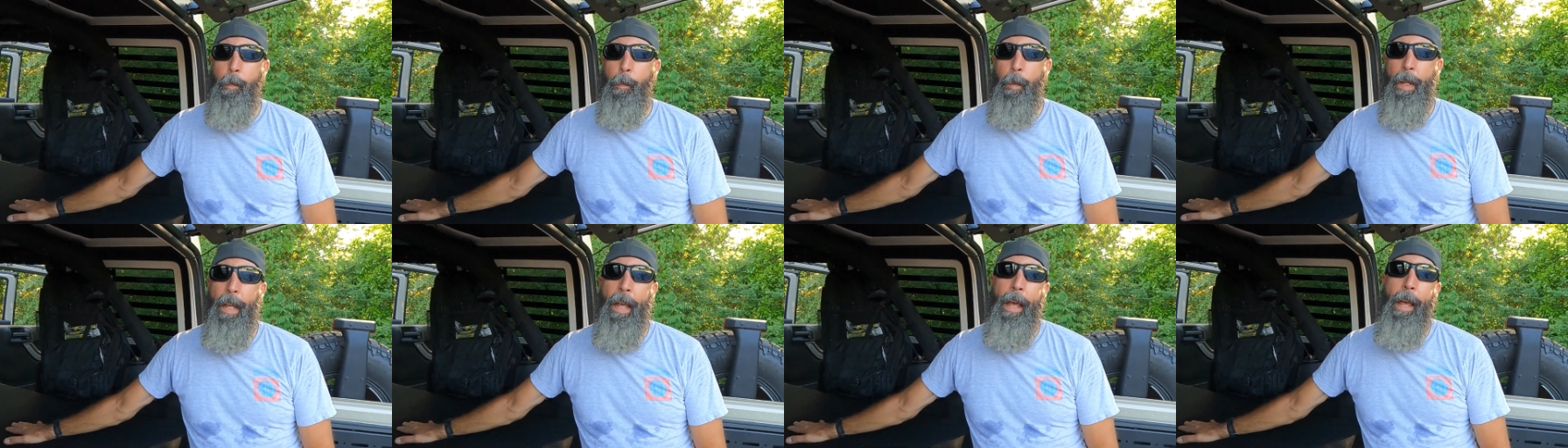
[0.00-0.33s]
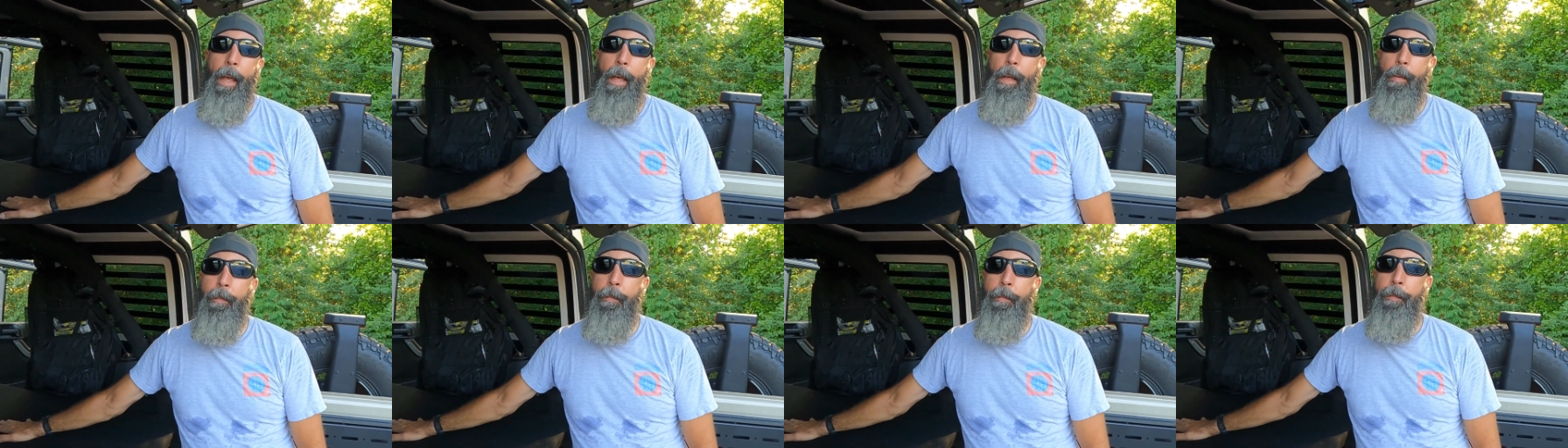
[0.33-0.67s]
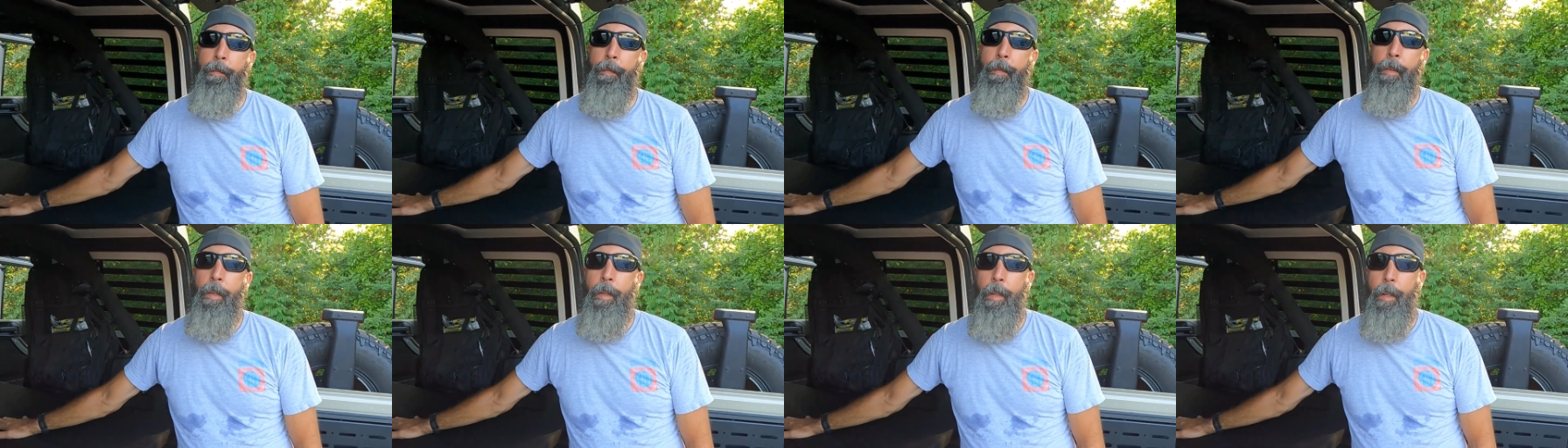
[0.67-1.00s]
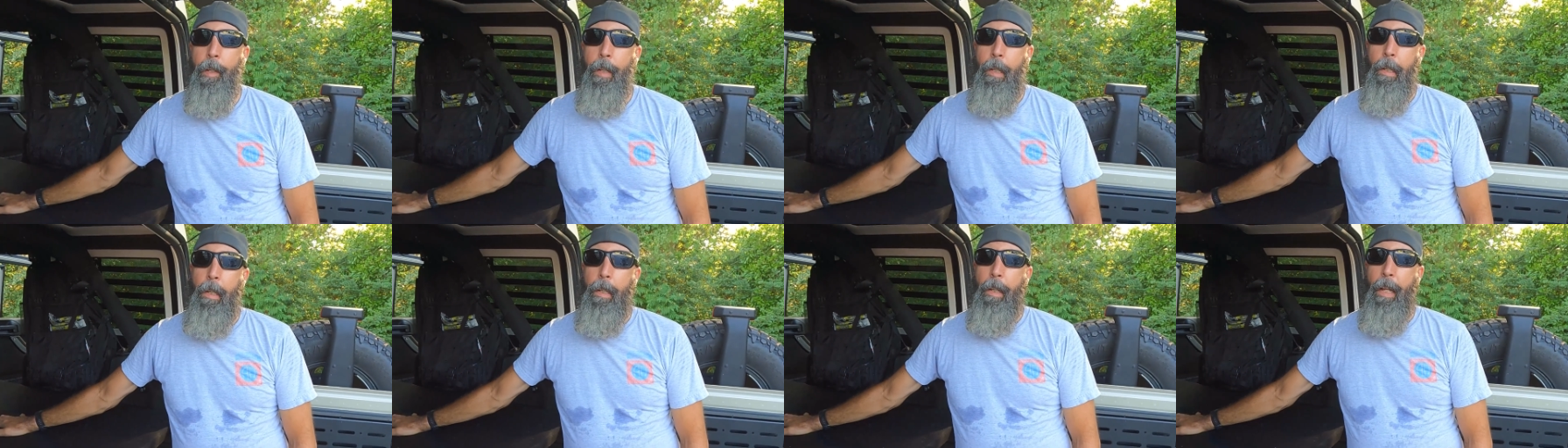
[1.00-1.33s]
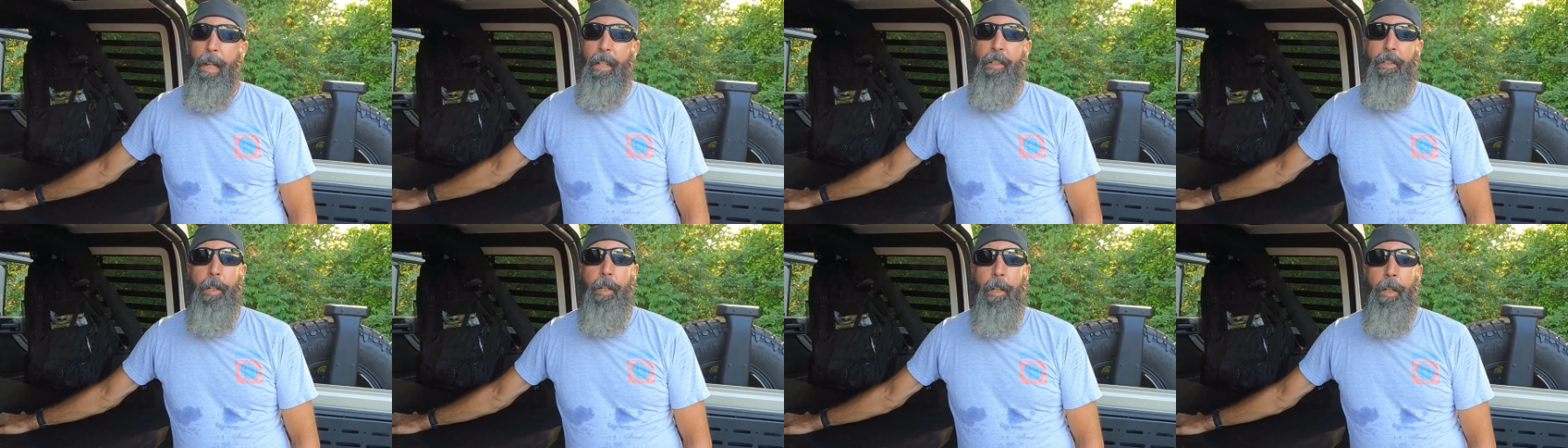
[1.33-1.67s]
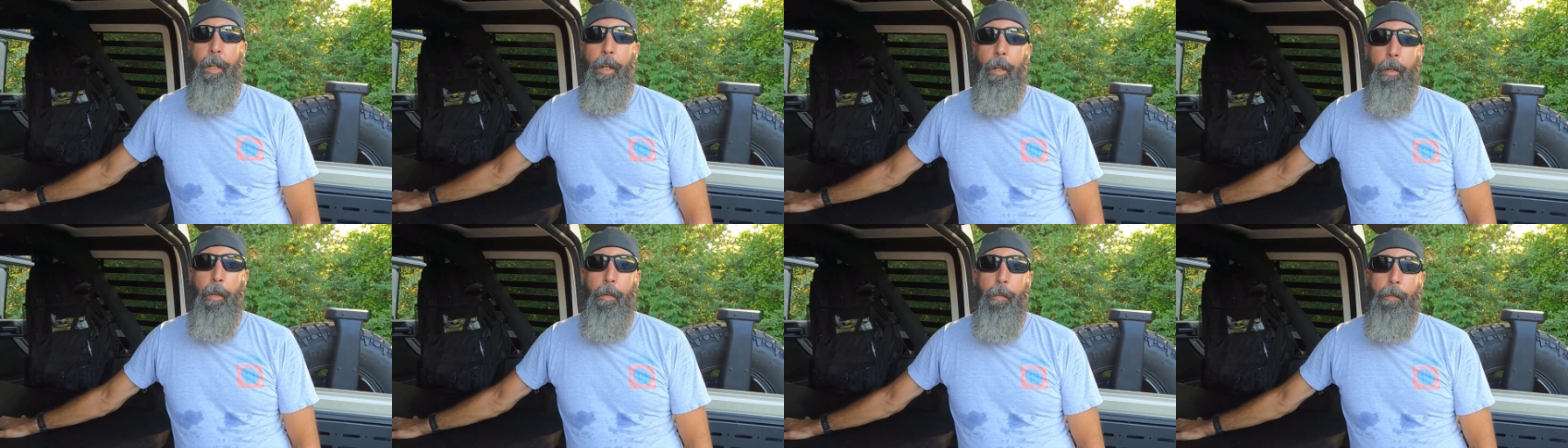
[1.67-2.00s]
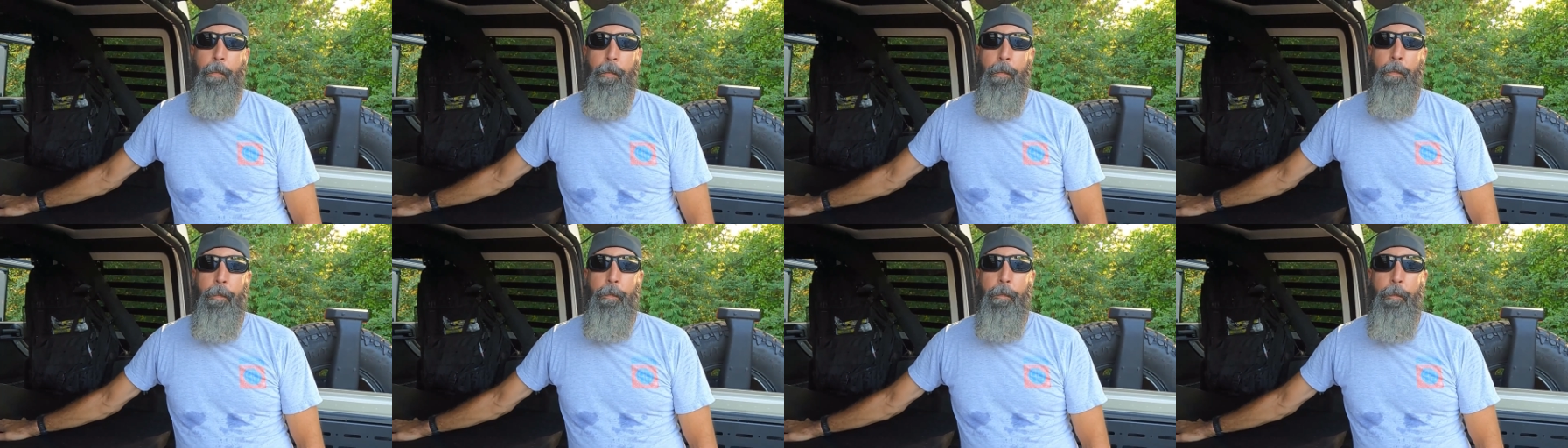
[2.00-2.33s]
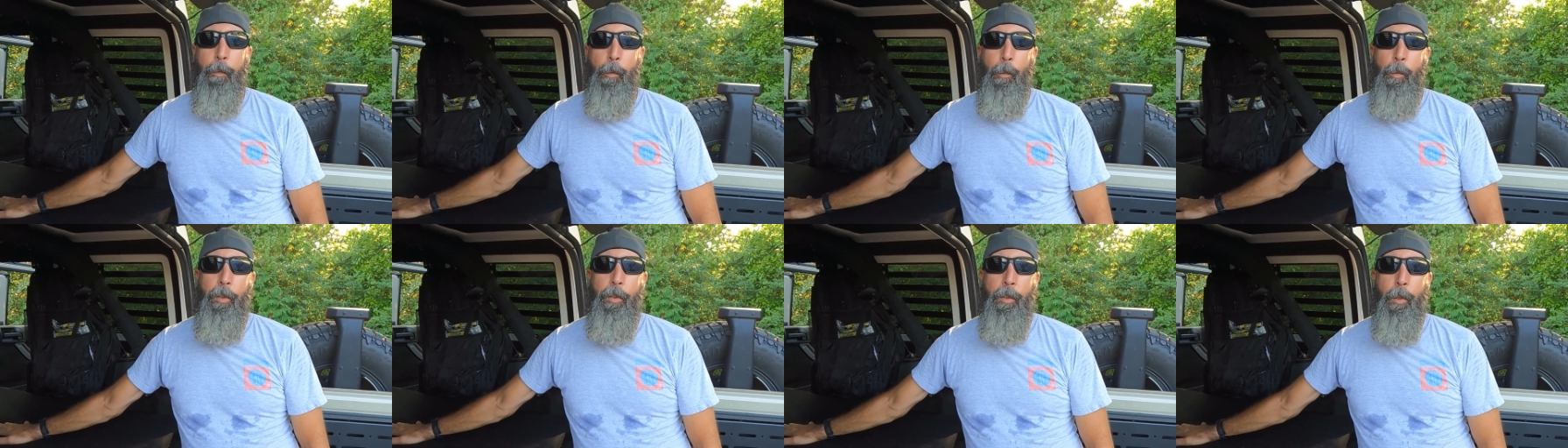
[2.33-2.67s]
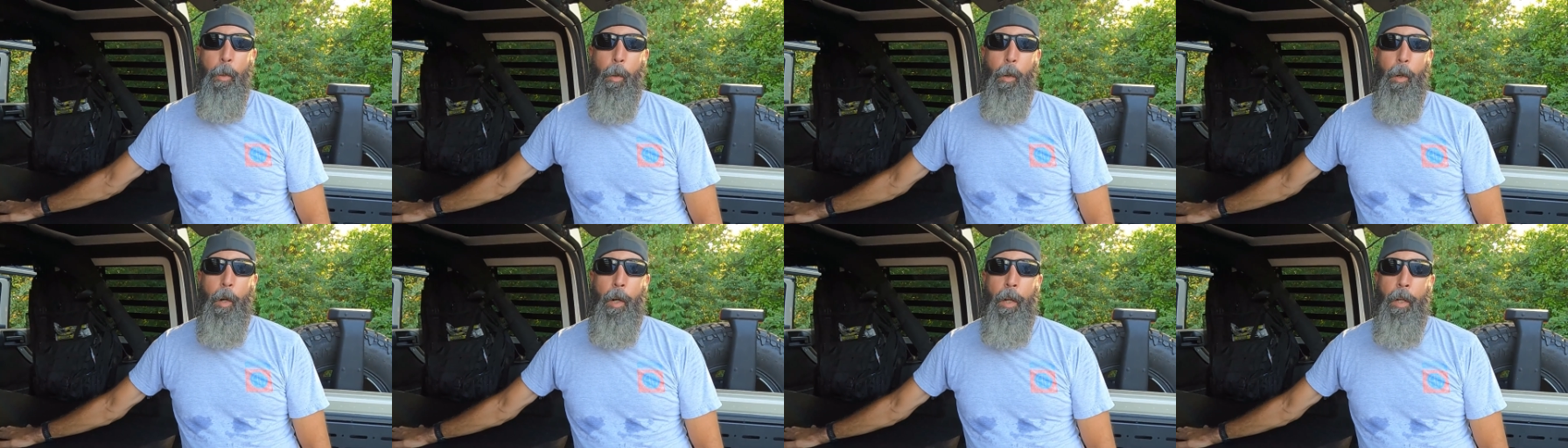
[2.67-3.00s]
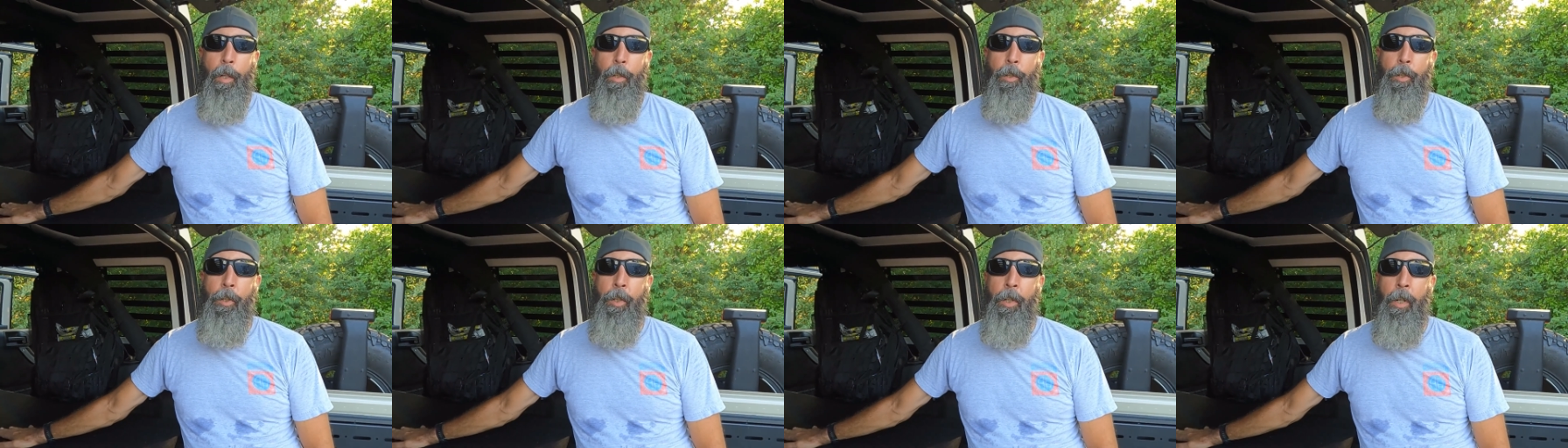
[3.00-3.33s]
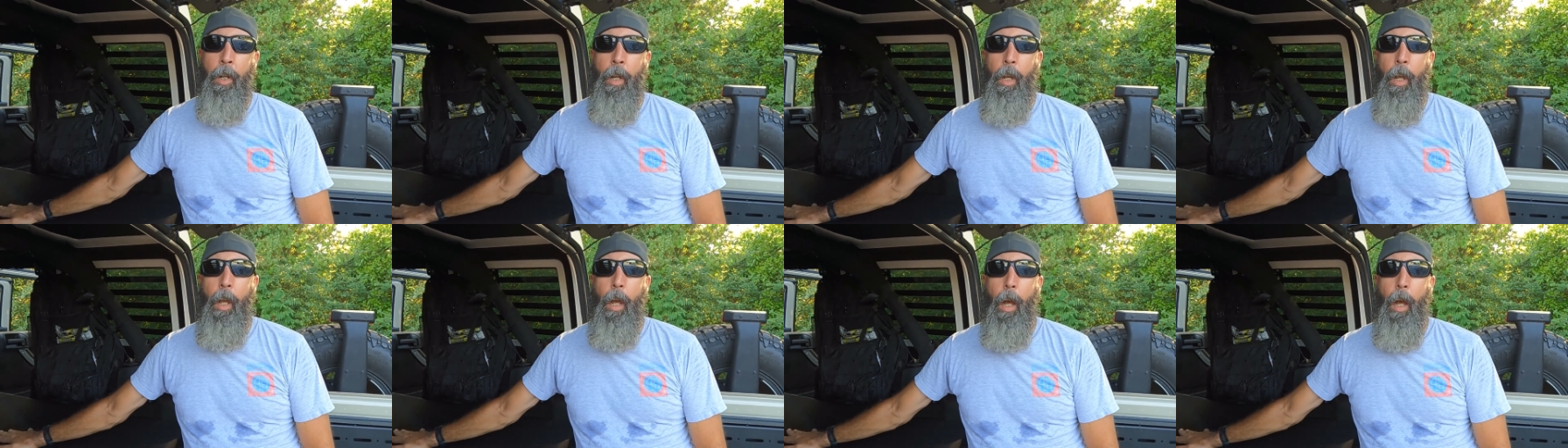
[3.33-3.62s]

we have like secured food storage,